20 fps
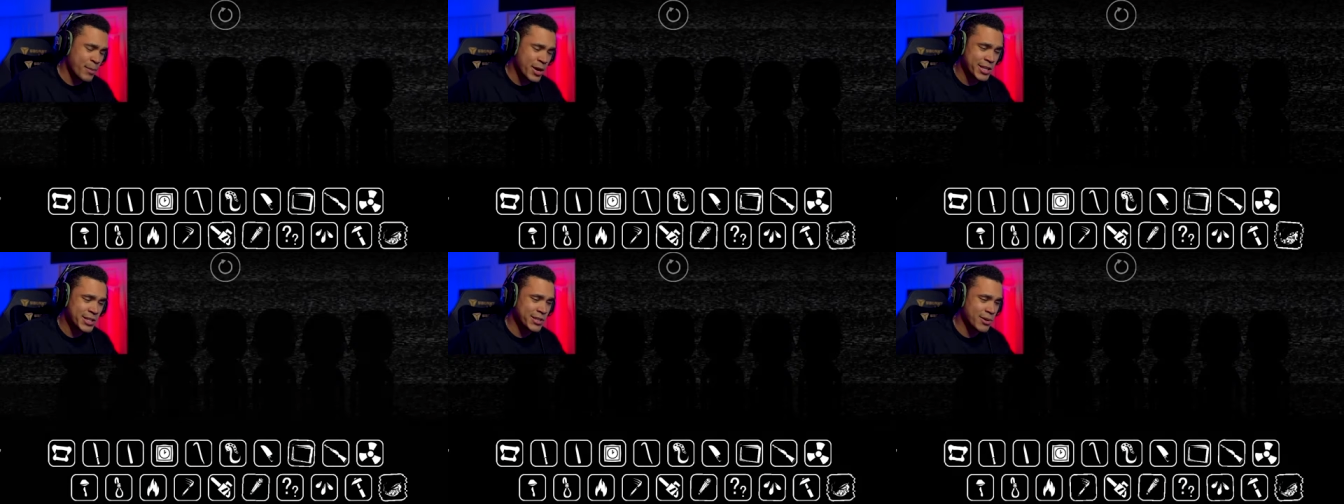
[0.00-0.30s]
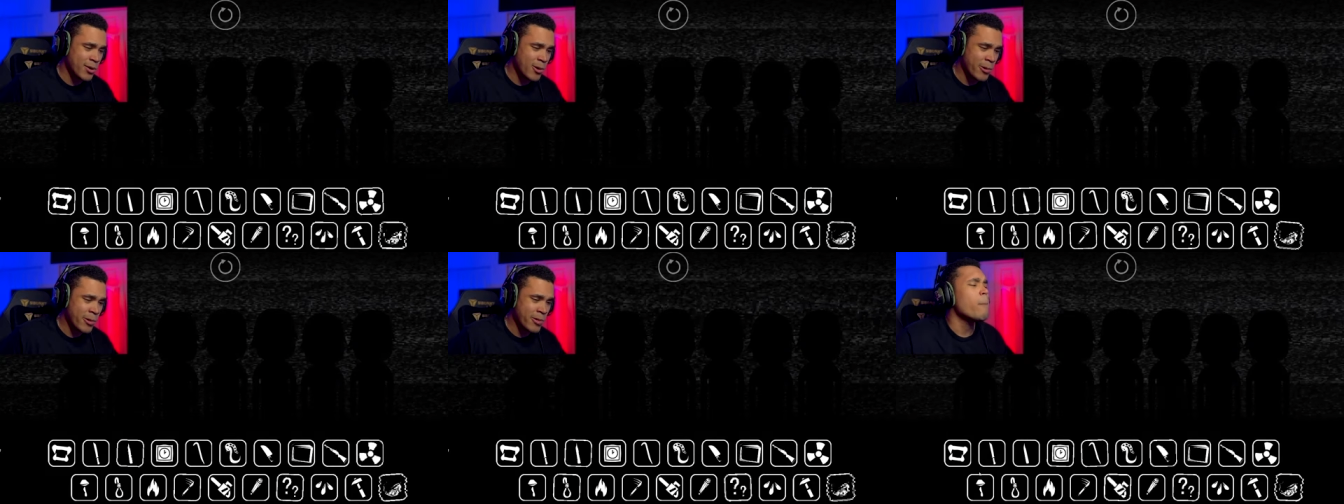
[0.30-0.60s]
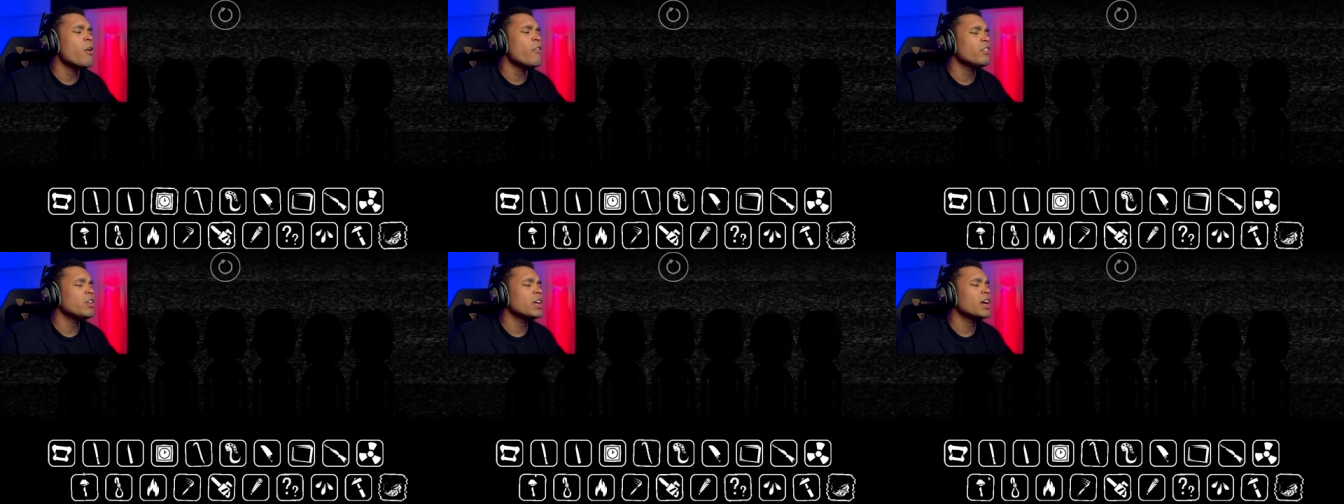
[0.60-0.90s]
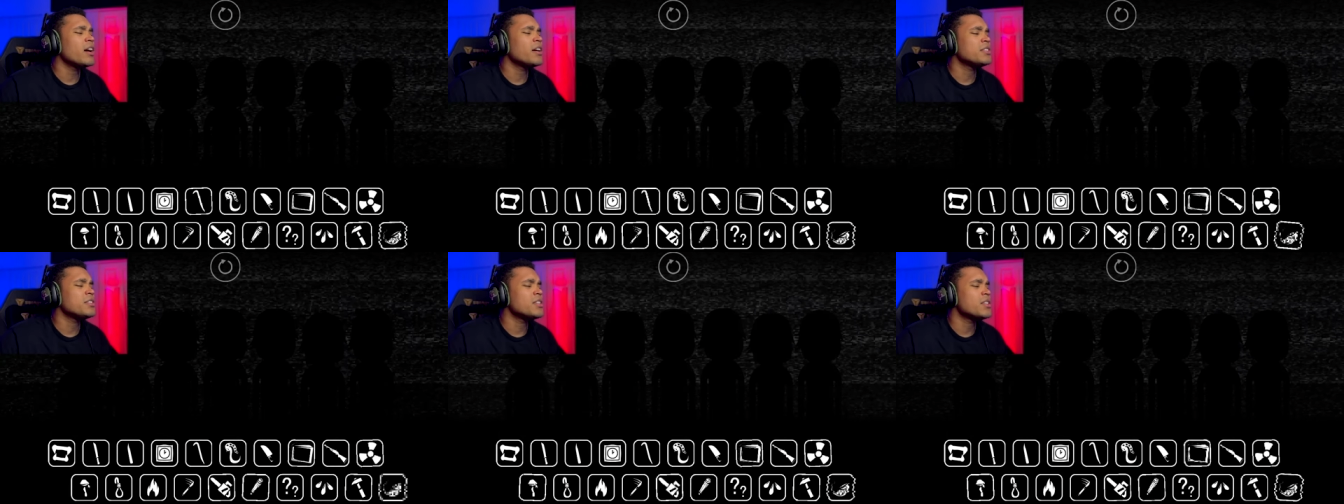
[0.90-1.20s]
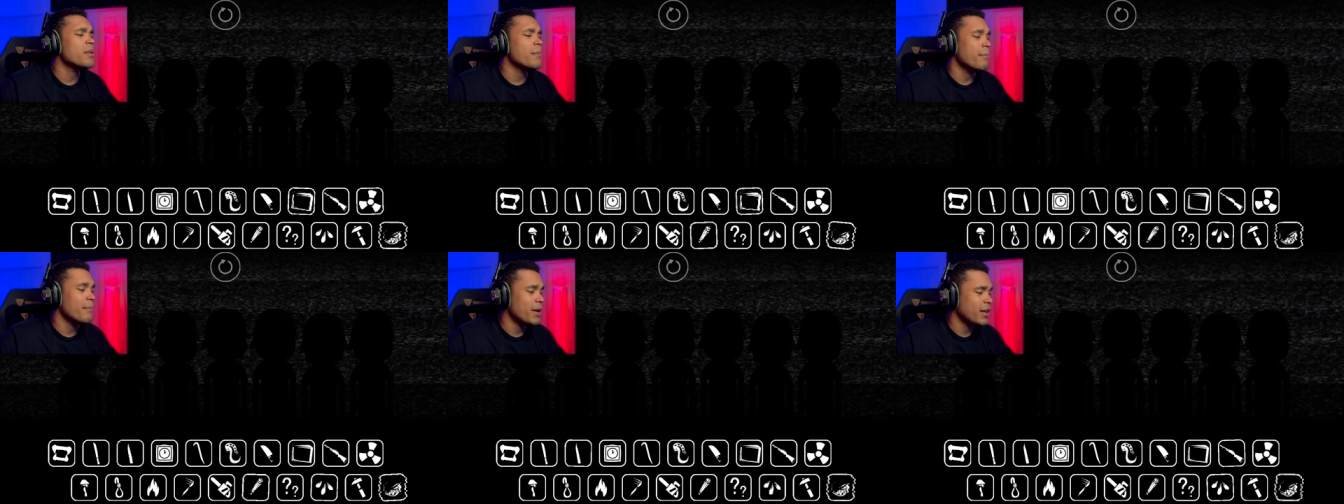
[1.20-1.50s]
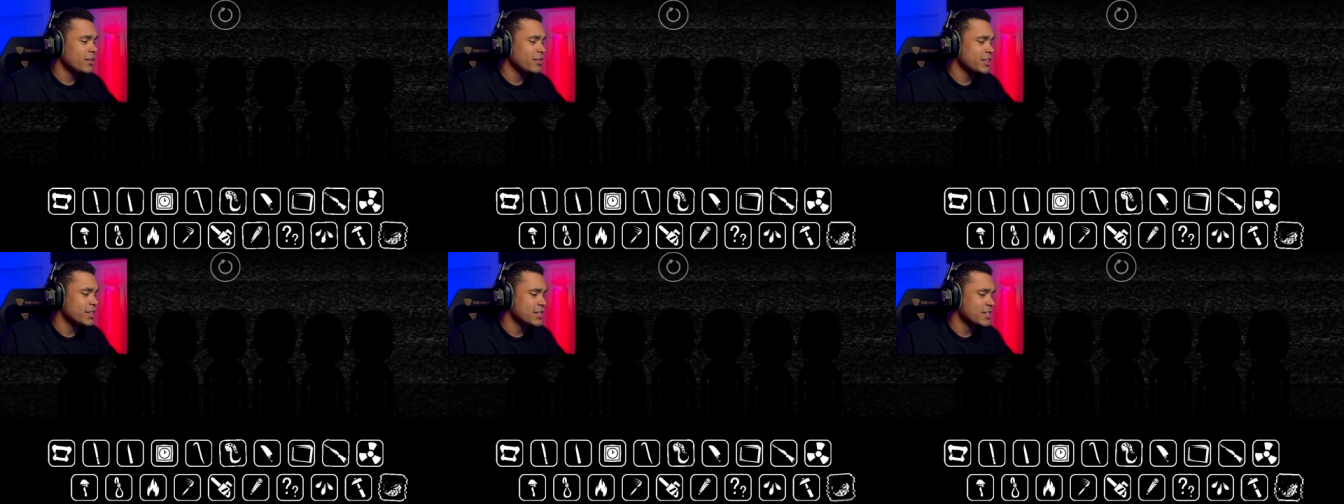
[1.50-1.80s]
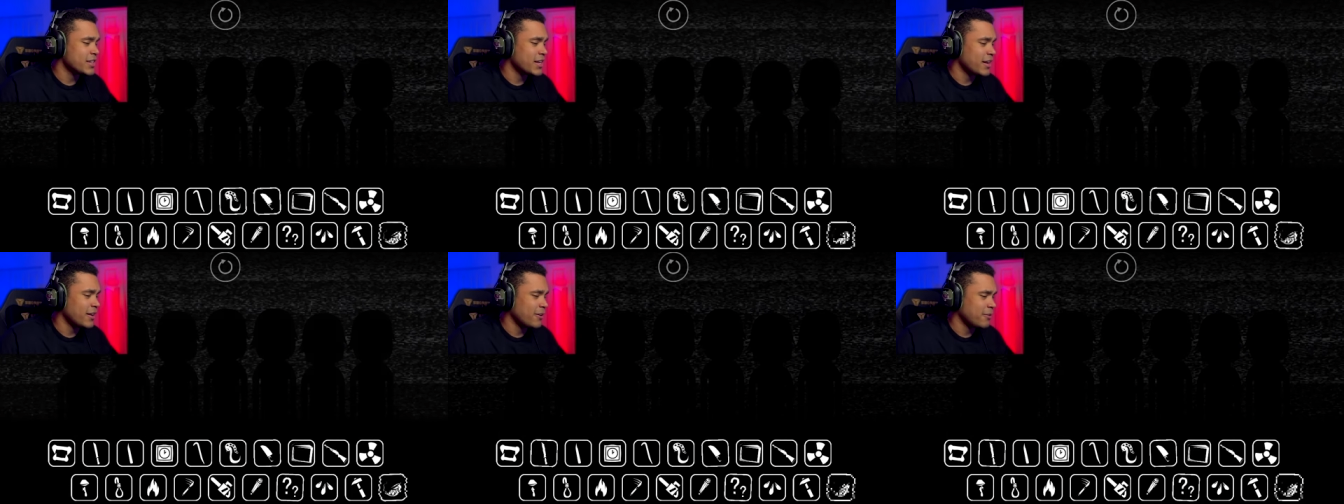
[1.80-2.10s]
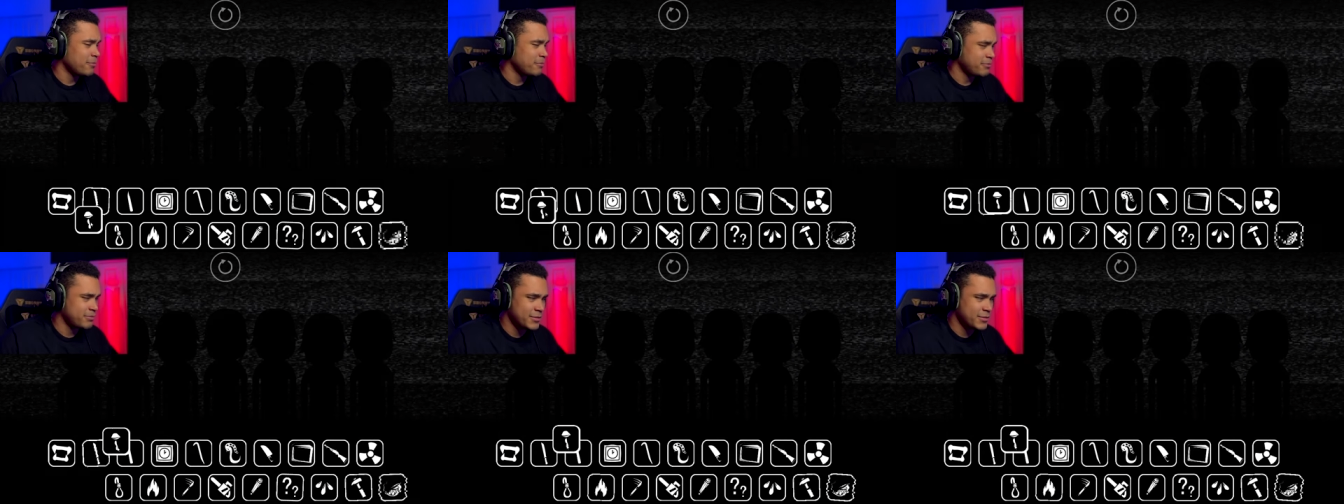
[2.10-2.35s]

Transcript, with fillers: my soul. Moving on to the melodies now.